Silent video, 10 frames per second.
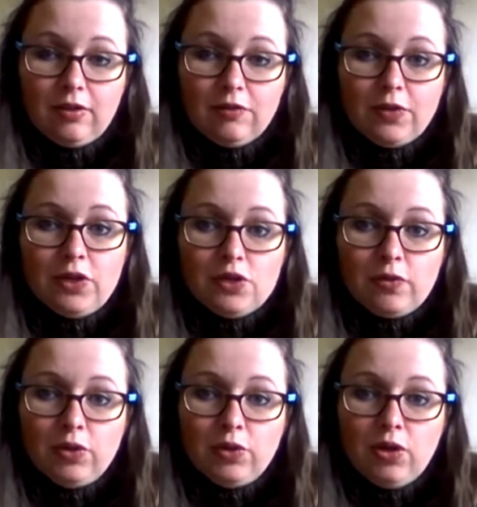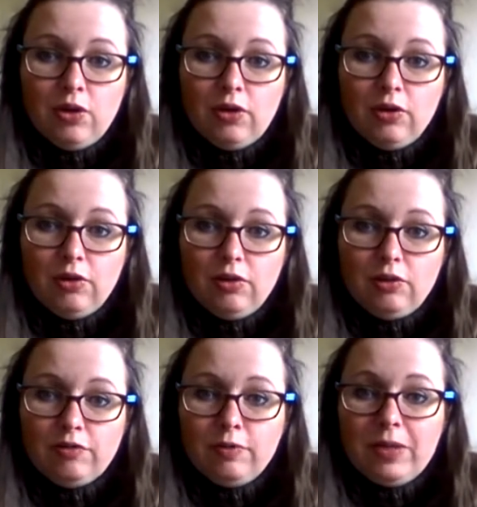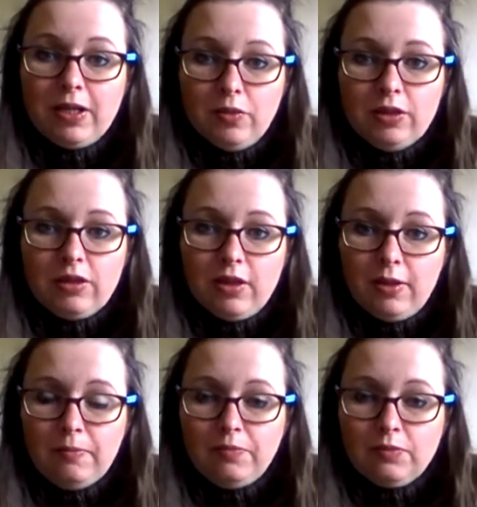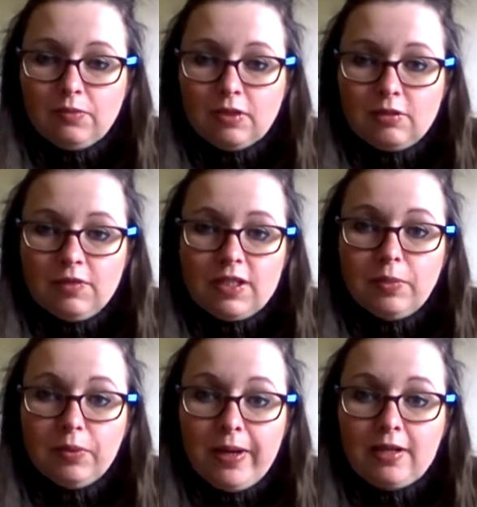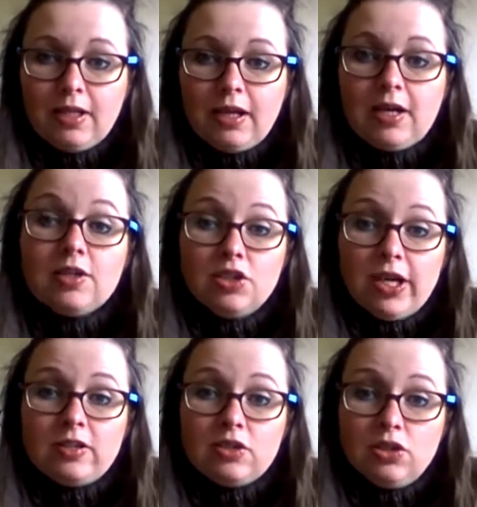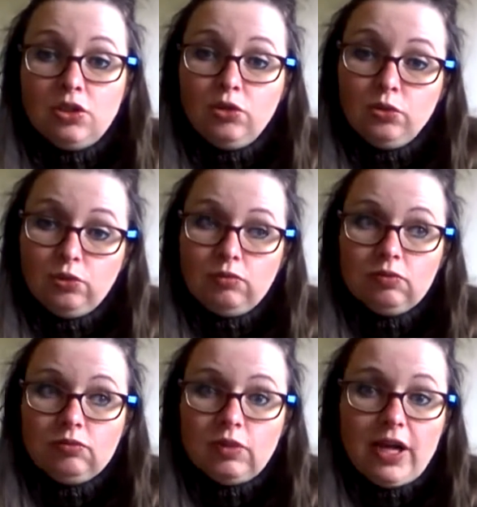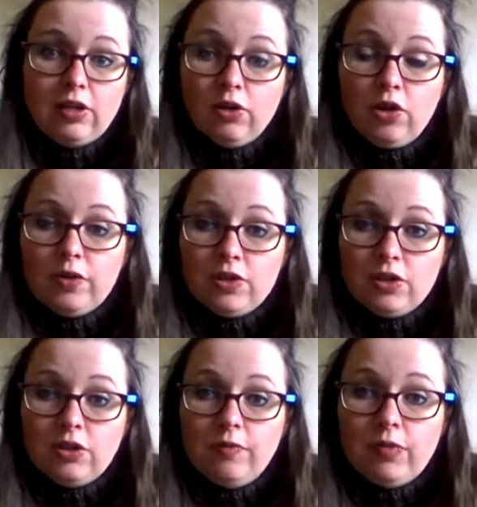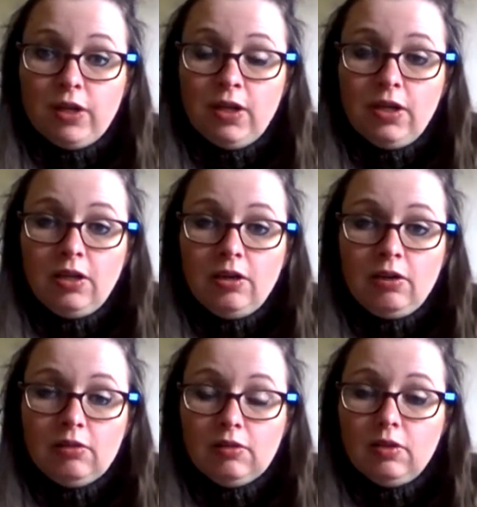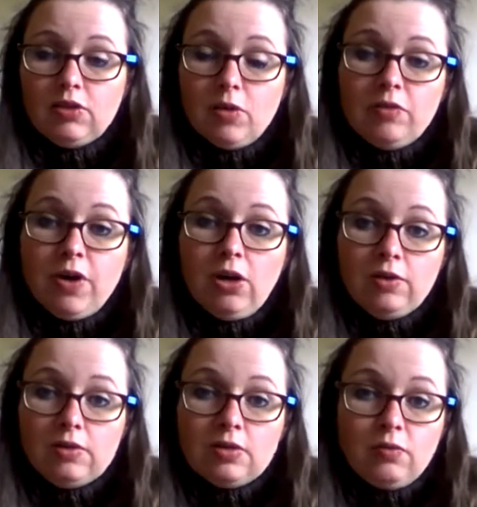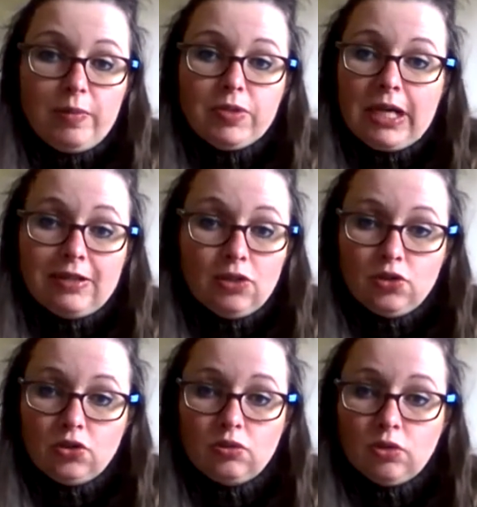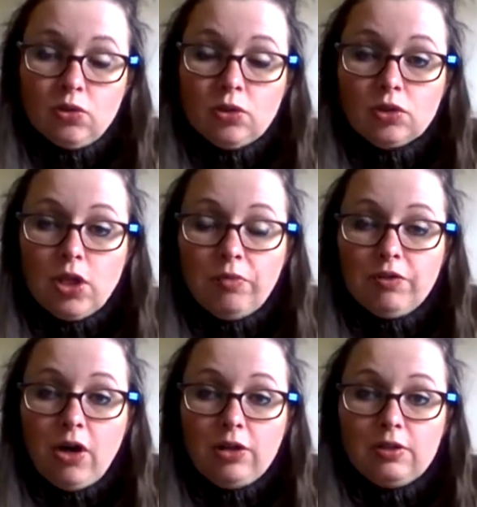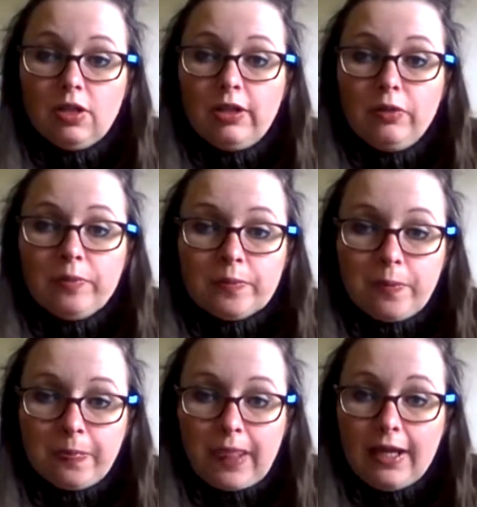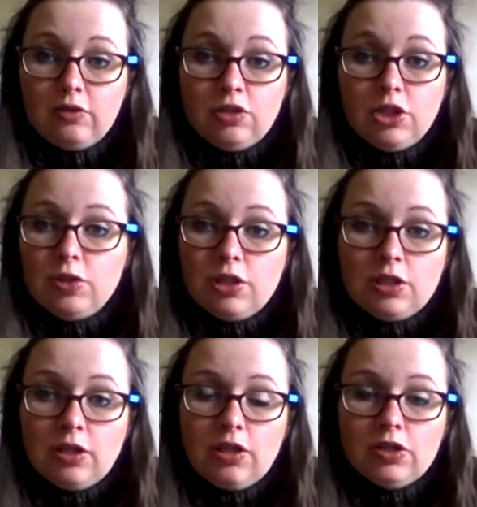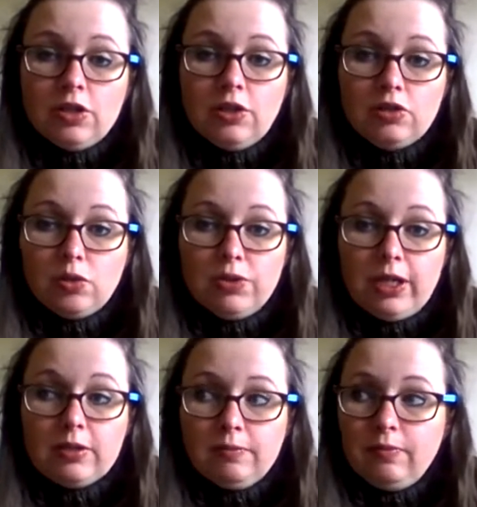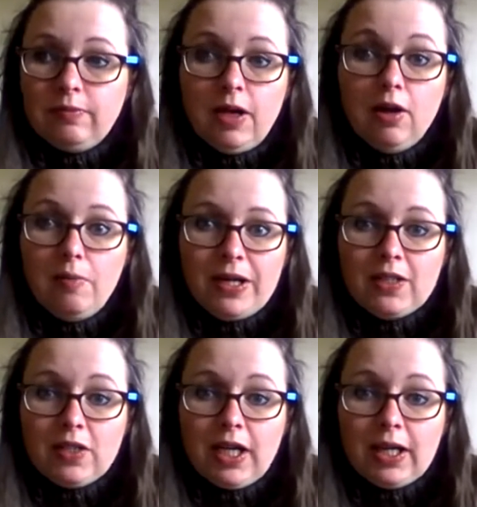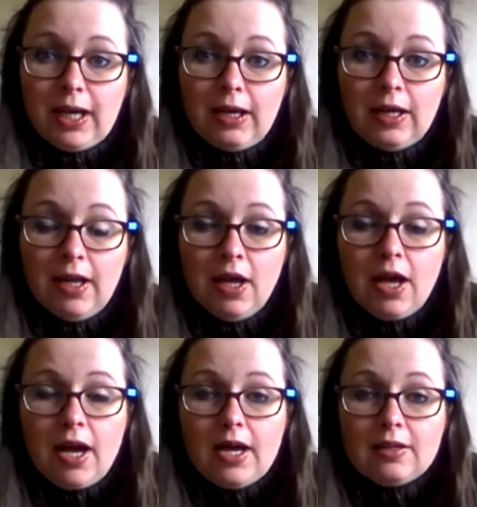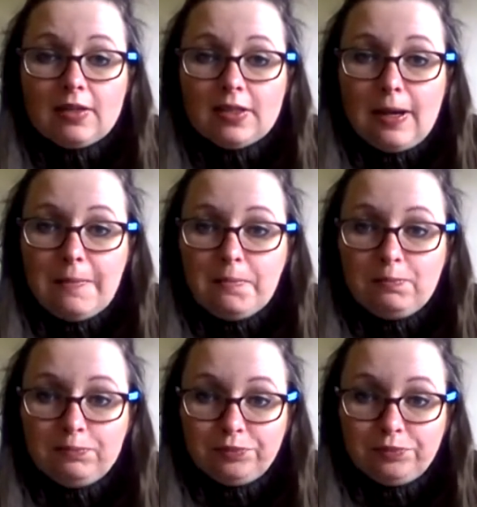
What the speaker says: for those of you not familiar with visible mending, I suggest you head on over to Tom of Holland's website, or just Google Tom of Holland and he'll introduce you to the subject a lot better than I can. And